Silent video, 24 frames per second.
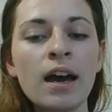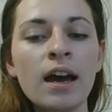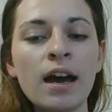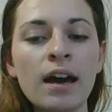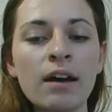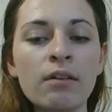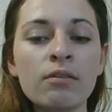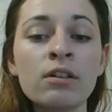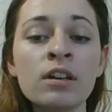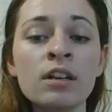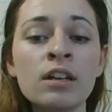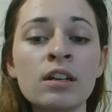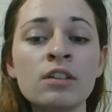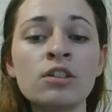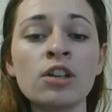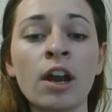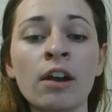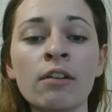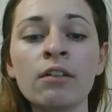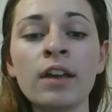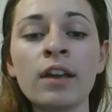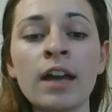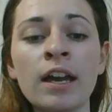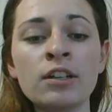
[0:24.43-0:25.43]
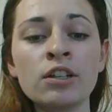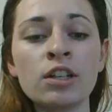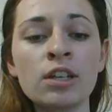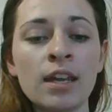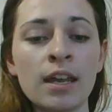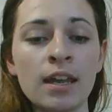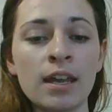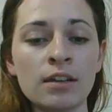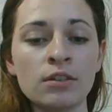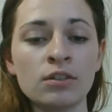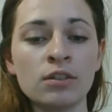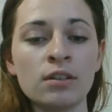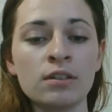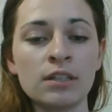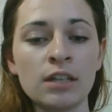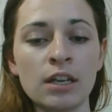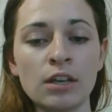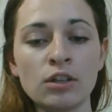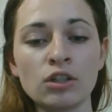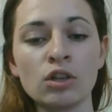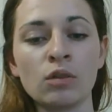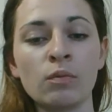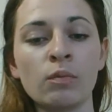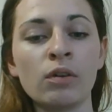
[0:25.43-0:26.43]
how could a general education
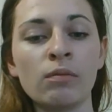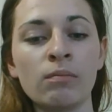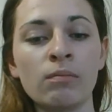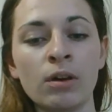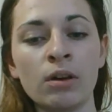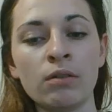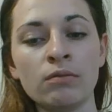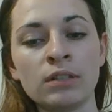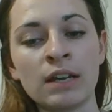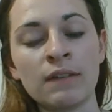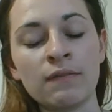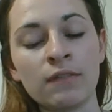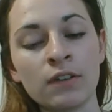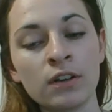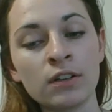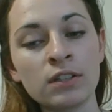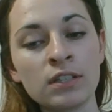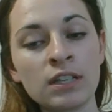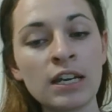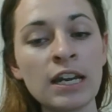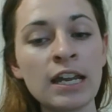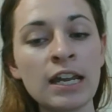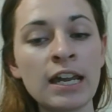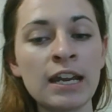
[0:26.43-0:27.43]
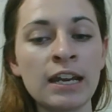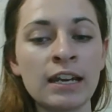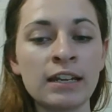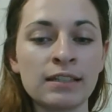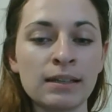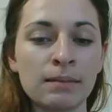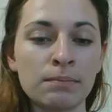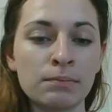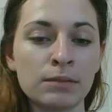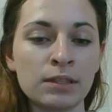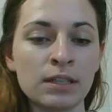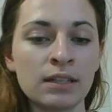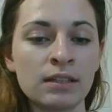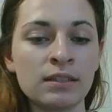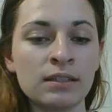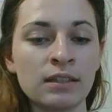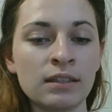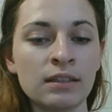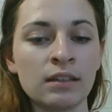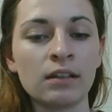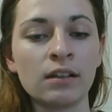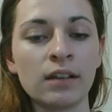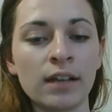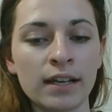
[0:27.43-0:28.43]
teacher promote diversity and acceptance
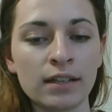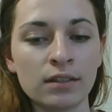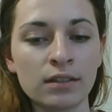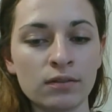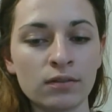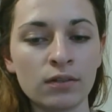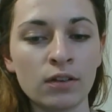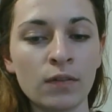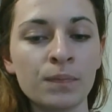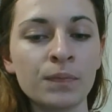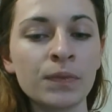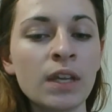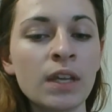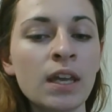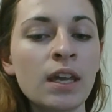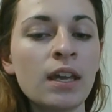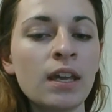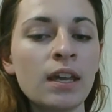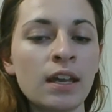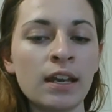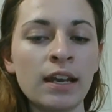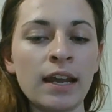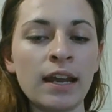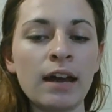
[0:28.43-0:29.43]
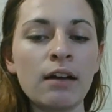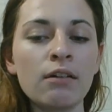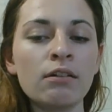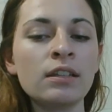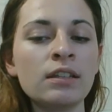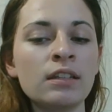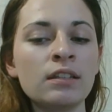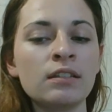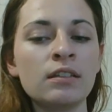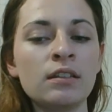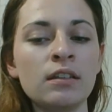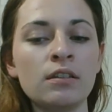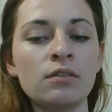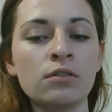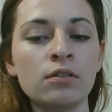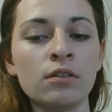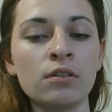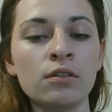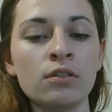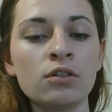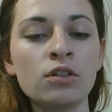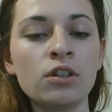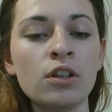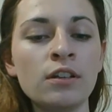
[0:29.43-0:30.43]
in the classroom? And how can the teacher
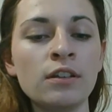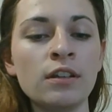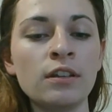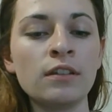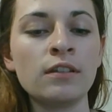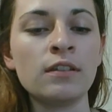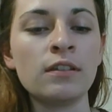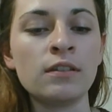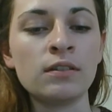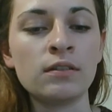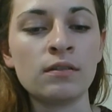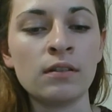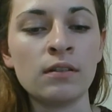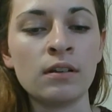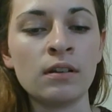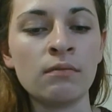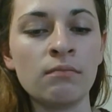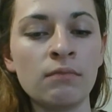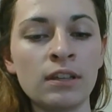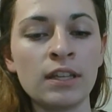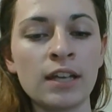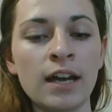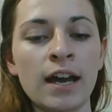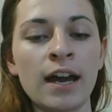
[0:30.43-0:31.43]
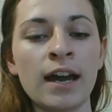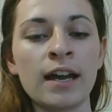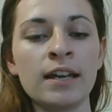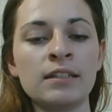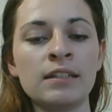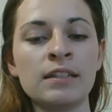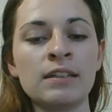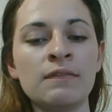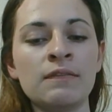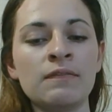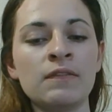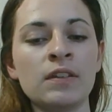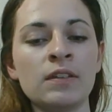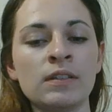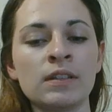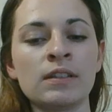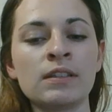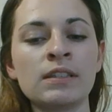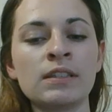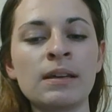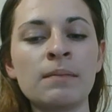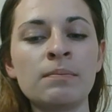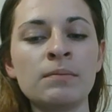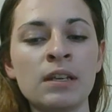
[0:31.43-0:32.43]
ensure that the student with ID feels
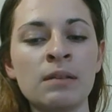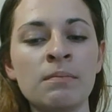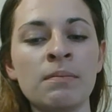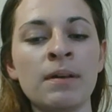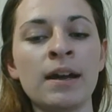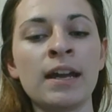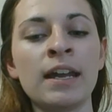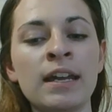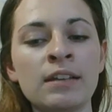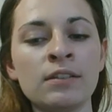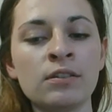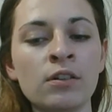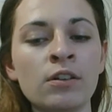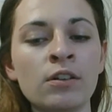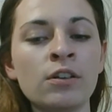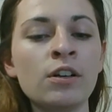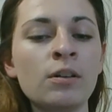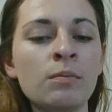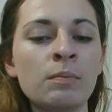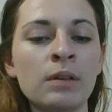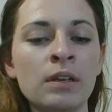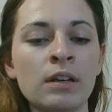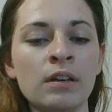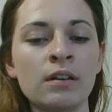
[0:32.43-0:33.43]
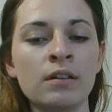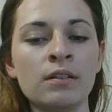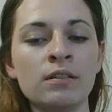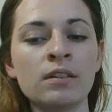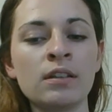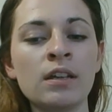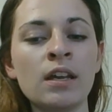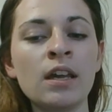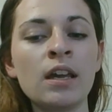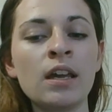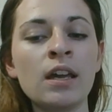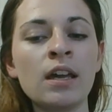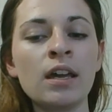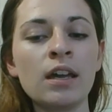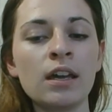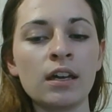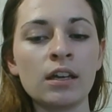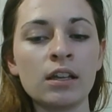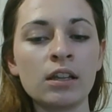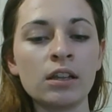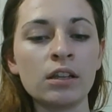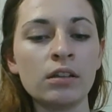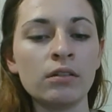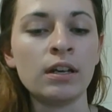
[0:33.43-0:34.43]
accepted by his or her peers,
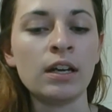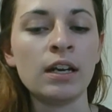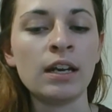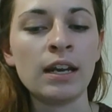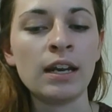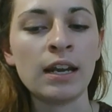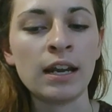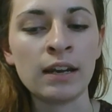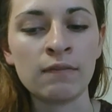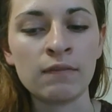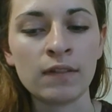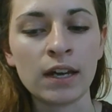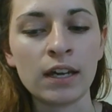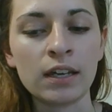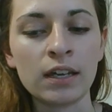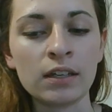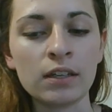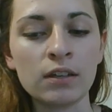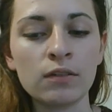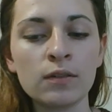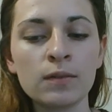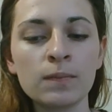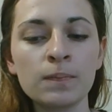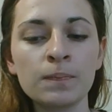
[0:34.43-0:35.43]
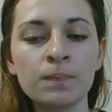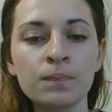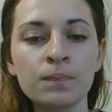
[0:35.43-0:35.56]
included and valued?